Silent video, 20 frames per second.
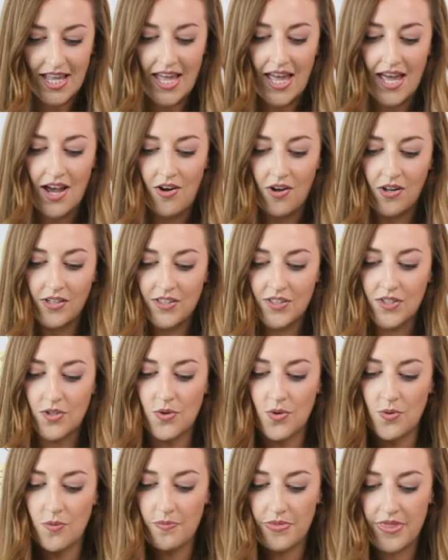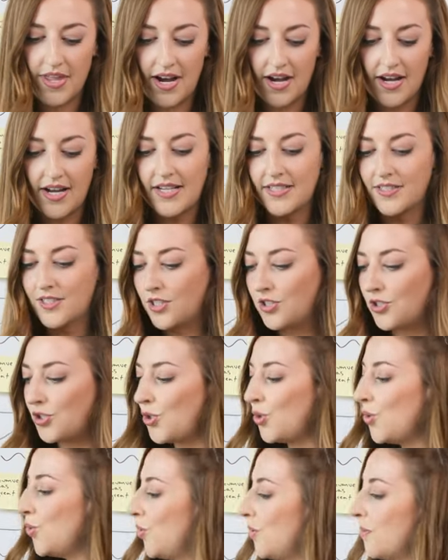Also, there is
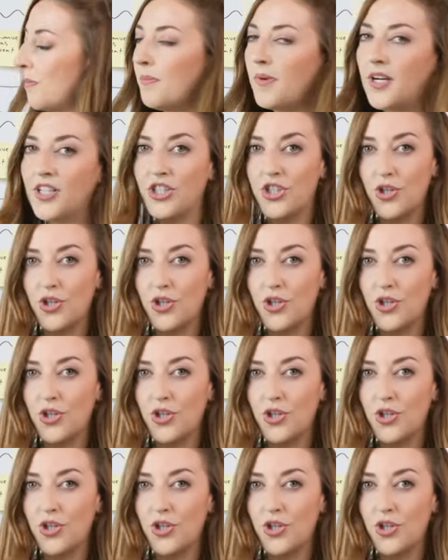too much